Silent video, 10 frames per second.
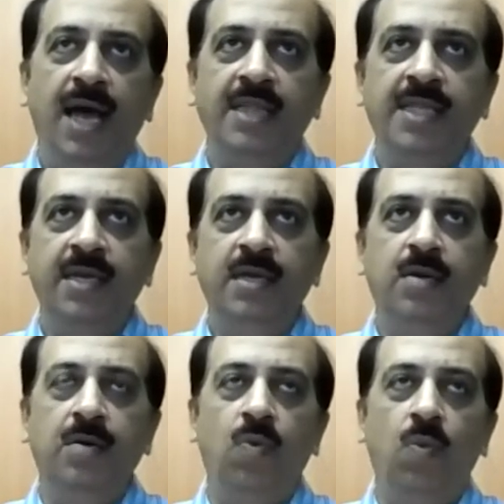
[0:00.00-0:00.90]
I
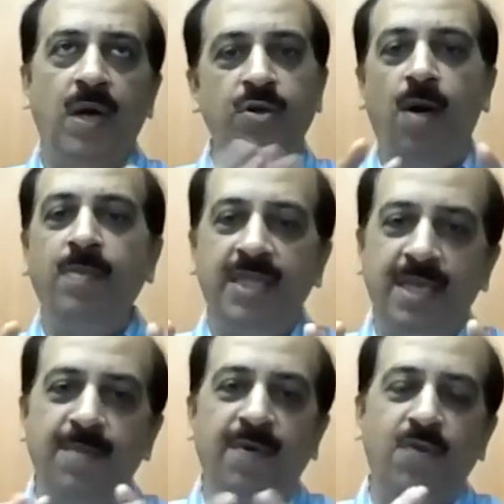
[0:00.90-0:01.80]
think one common
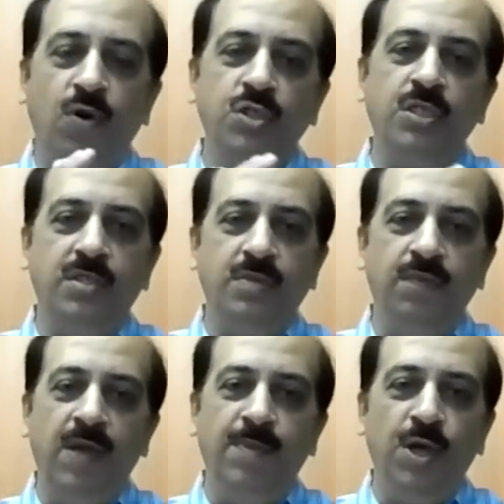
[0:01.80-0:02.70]
theme, of
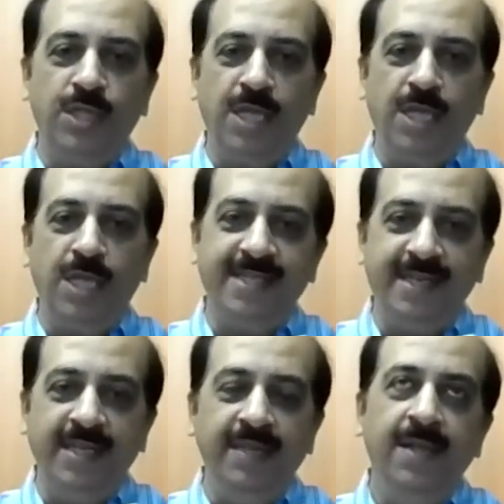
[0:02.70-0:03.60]
course, will be
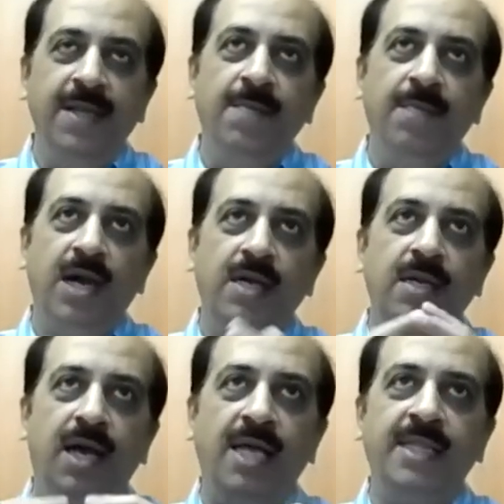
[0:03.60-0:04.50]
authenticity. But
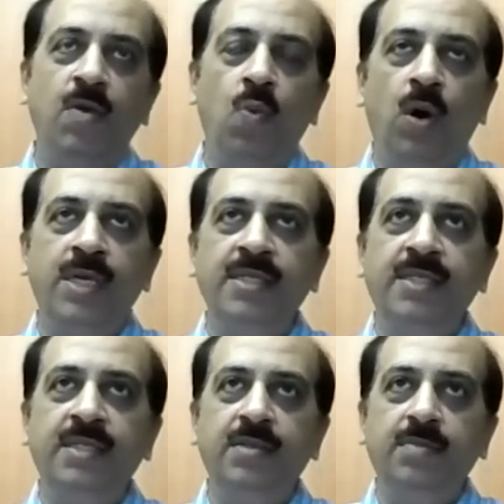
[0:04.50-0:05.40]
I think what
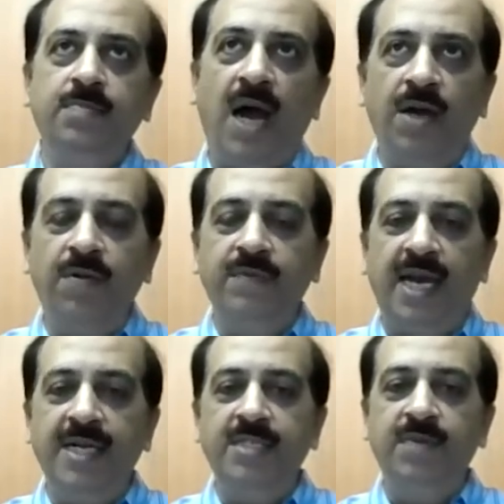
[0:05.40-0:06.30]
is part of
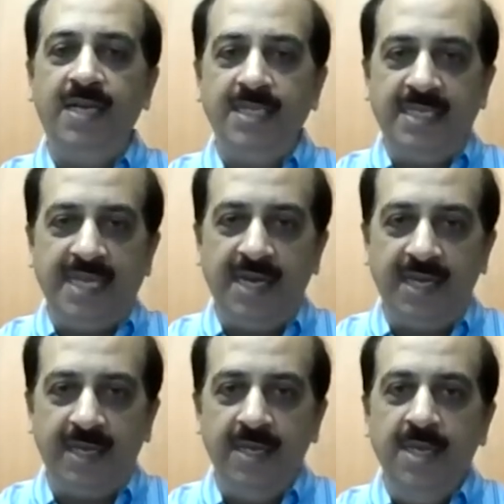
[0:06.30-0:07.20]
Zydus Wellness
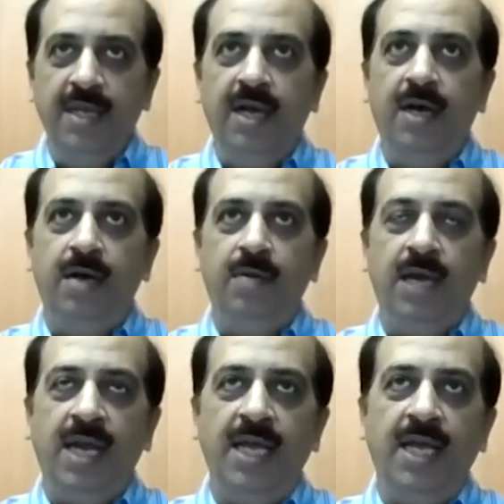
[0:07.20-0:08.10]
DNA? And
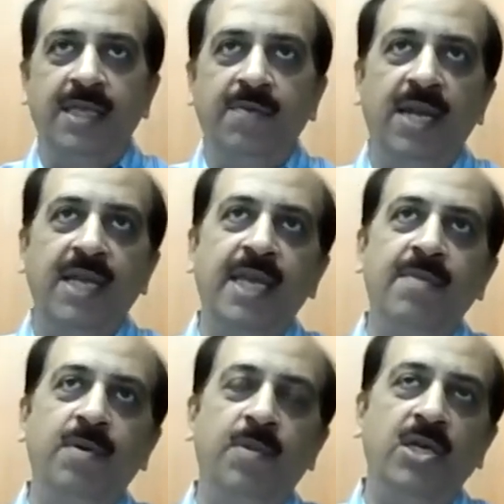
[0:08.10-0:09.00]
I think when I
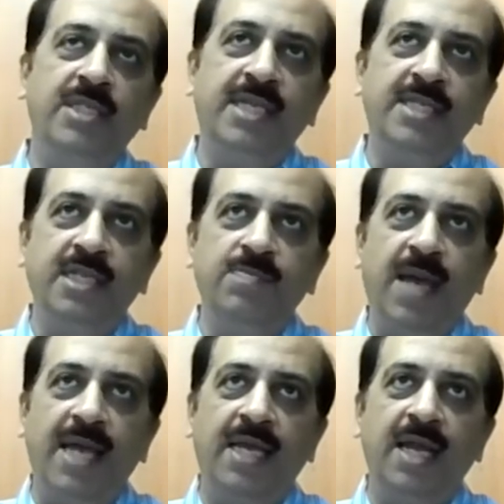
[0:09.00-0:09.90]
came about 6 years
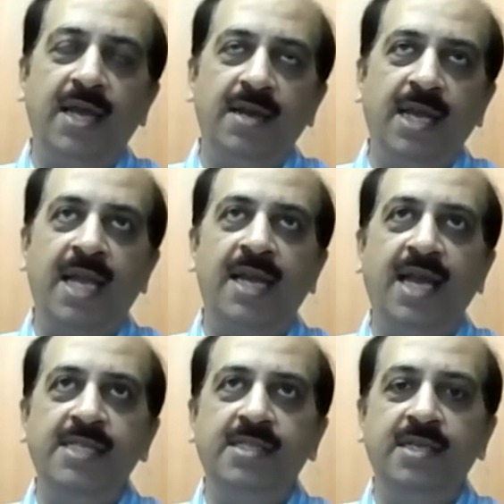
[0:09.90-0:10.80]
back and I
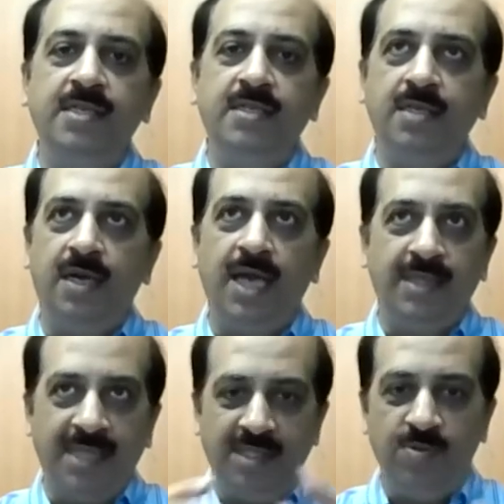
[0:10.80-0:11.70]
recognized this,
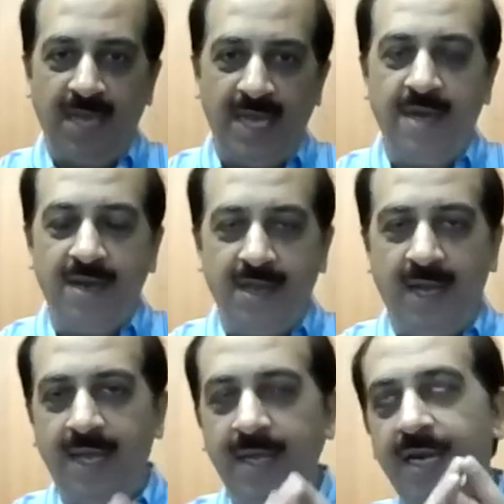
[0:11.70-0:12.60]
and that's why
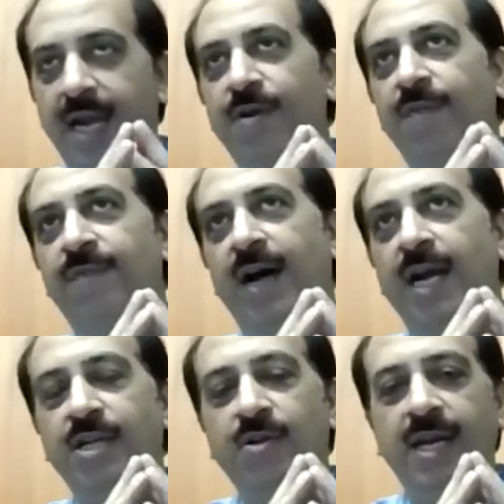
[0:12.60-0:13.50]
I kind of
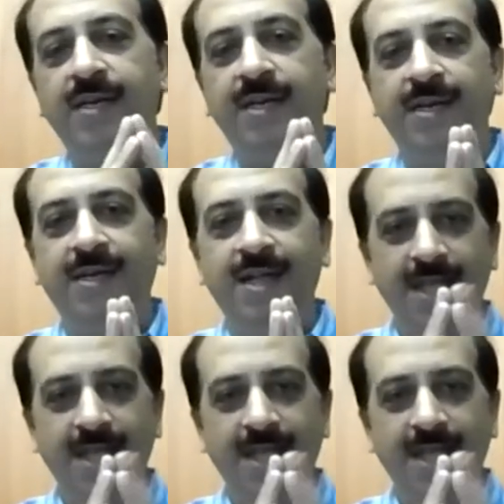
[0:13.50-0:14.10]
articulated it,